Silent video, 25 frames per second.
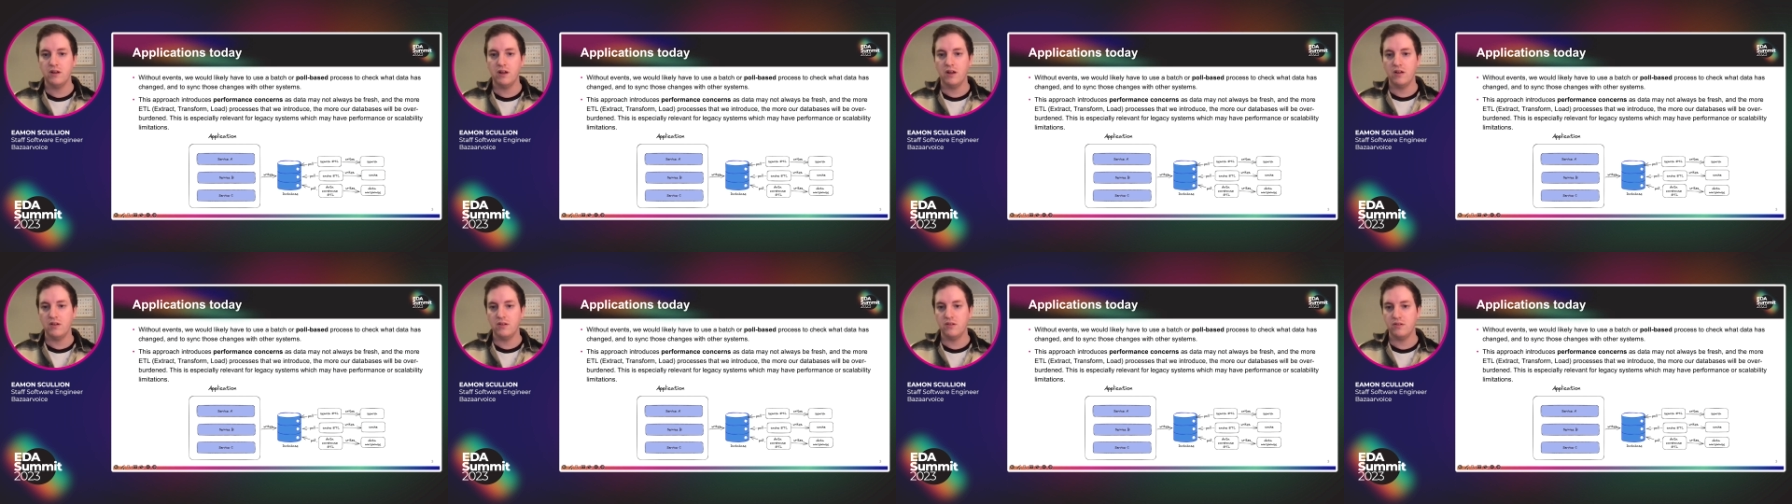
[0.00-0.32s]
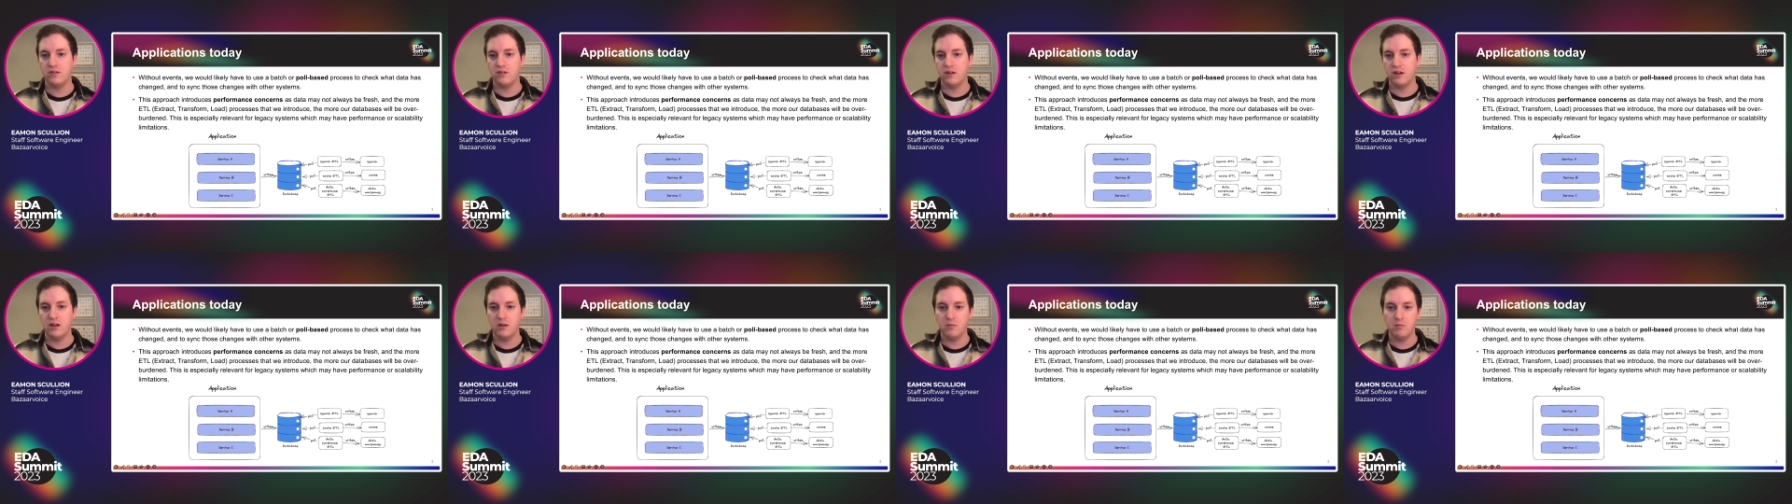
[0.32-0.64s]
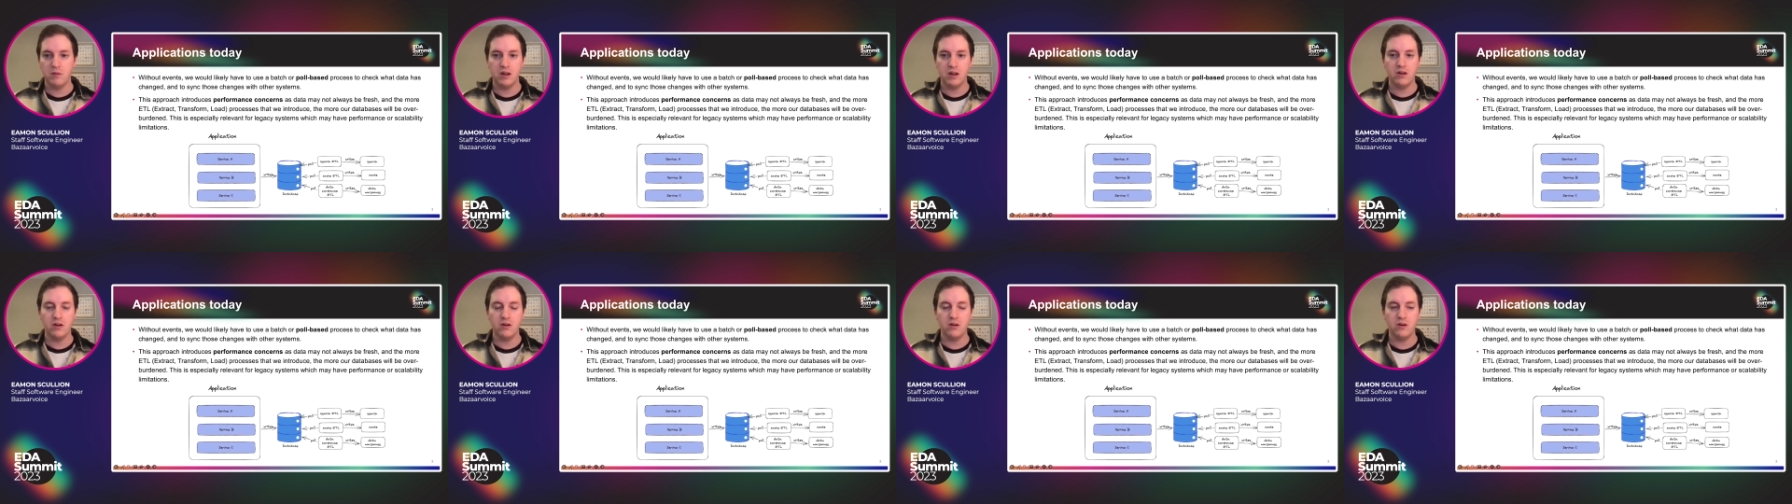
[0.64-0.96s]
as data
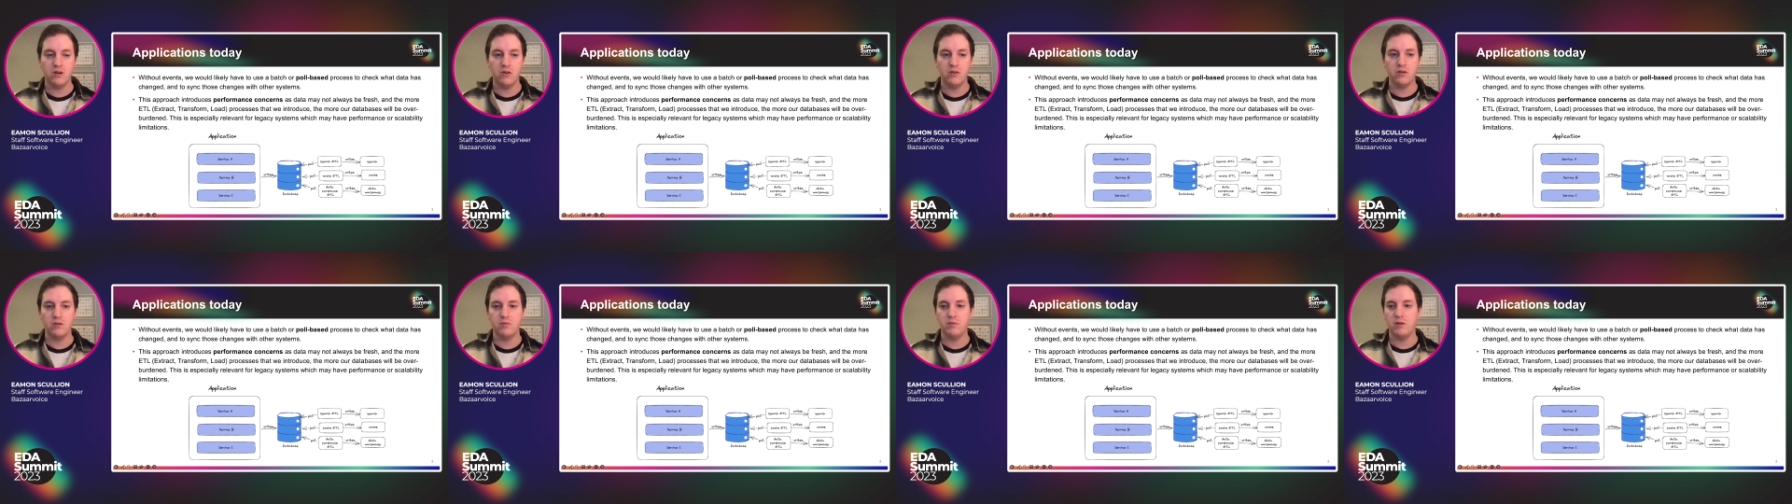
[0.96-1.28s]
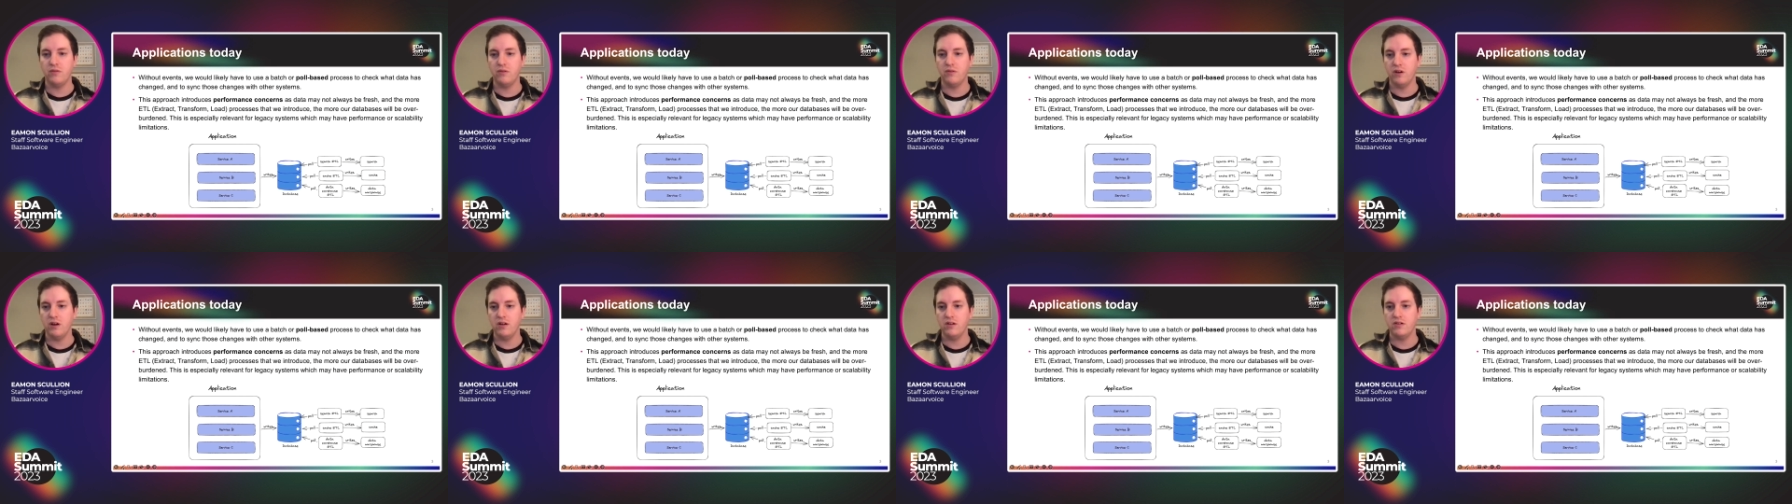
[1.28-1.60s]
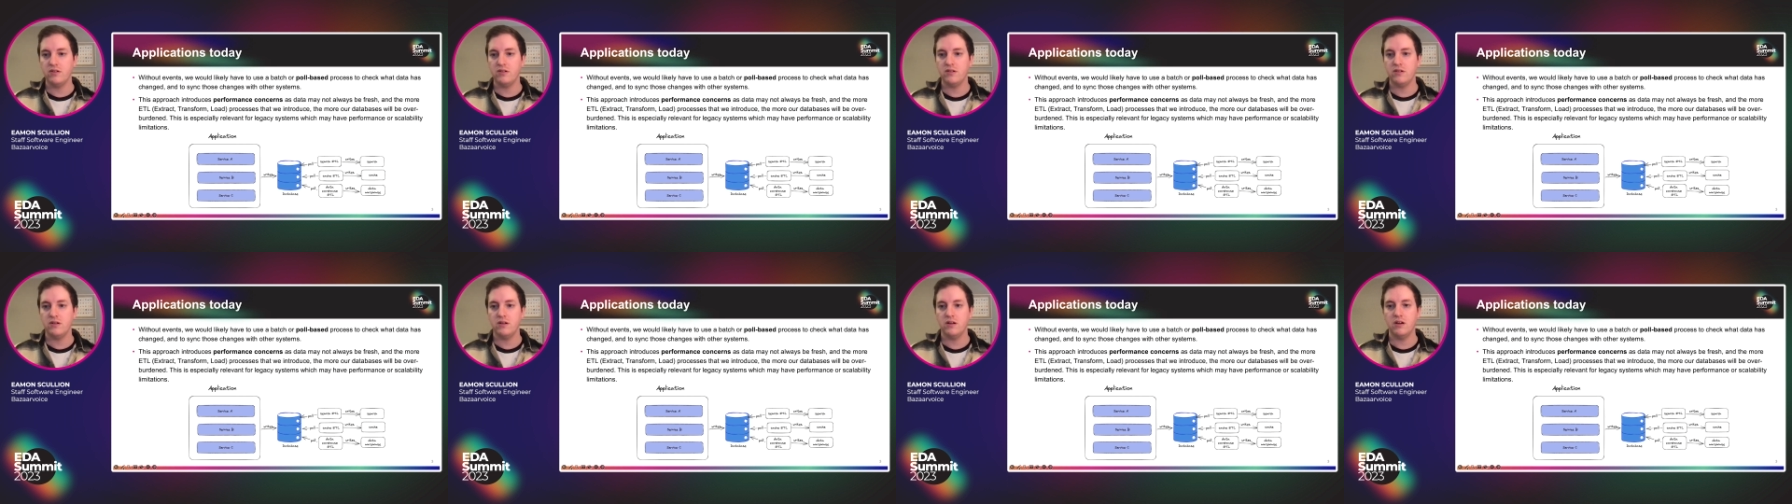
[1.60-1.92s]
may not always be
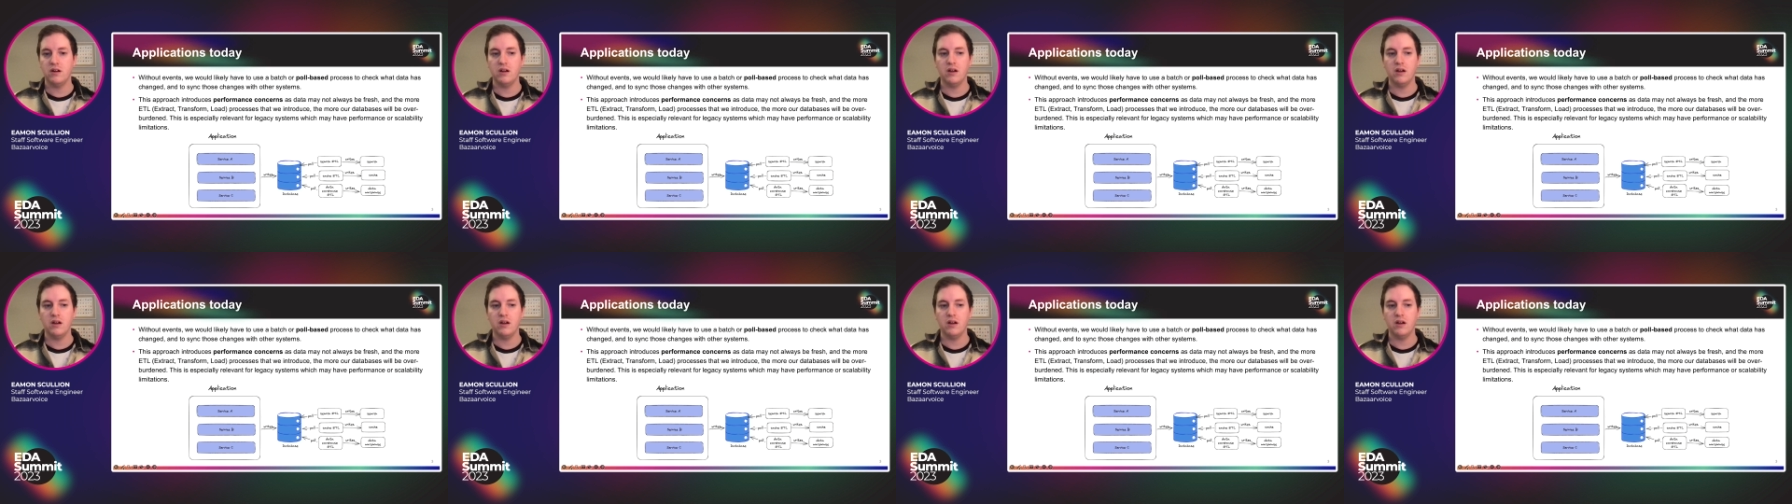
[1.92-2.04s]
fresh,